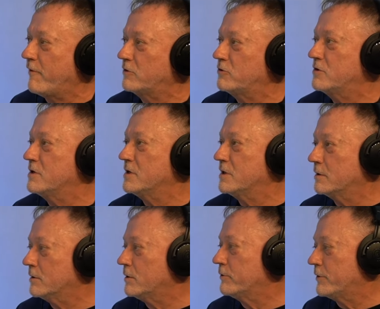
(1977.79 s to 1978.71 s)

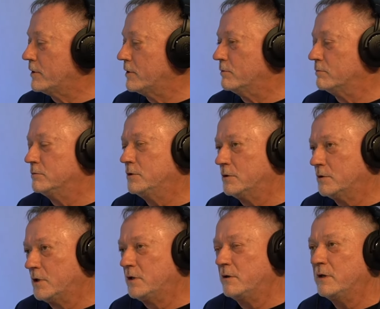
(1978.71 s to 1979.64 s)
functioning, although, you
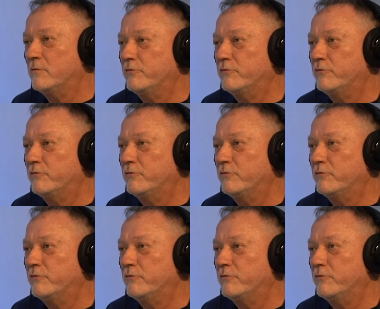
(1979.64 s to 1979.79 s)
know, under the